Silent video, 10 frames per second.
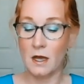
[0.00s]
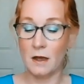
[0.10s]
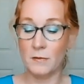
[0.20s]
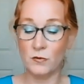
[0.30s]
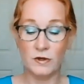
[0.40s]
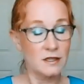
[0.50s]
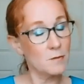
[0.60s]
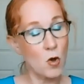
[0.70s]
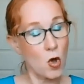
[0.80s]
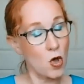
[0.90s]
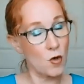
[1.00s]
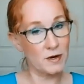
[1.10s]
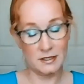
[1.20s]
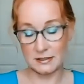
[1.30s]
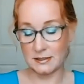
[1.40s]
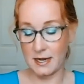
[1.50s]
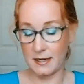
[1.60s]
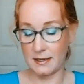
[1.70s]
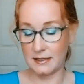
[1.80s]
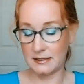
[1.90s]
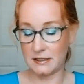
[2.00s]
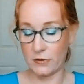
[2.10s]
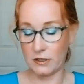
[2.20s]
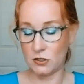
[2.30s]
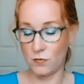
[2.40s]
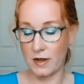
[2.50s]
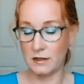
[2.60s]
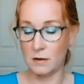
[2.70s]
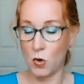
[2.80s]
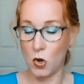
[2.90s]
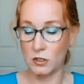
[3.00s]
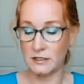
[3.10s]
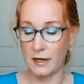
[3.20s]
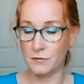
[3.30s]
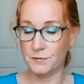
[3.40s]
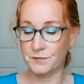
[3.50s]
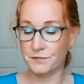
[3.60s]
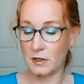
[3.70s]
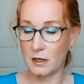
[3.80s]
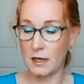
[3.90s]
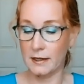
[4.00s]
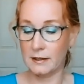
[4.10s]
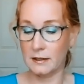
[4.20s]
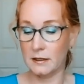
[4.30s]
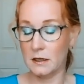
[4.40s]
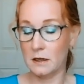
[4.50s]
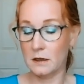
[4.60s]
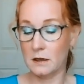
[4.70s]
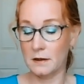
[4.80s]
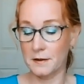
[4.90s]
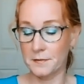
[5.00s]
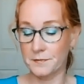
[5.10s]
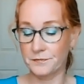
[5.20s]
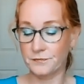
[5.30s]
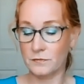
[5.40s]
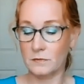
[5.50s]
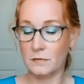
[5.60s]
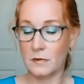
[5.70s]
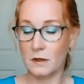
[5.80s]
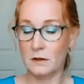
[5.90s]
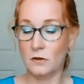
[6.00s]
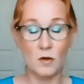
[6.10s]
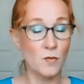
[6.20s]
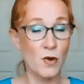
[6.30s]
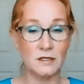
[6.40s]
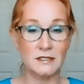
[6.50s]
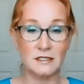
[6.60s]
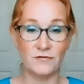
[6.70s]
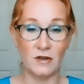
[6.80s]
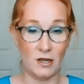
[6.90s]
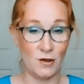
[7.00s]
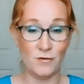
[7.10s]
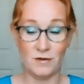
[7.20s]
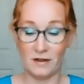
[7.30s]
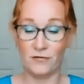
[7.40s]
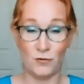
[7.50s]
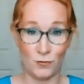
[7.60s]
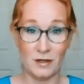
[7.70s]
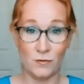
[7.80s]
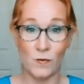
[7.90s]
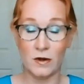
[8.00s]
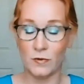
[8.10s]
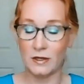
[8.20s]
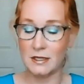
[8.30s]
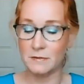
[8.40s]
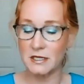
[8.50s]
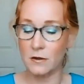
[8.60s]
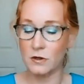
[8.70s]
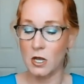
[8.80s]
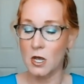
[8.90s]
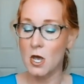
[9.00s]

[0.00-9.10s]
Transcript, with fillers: I'm going to read them all, but it's not necessary to write them all down. I can, um, you can pause this video if you really want to write them down.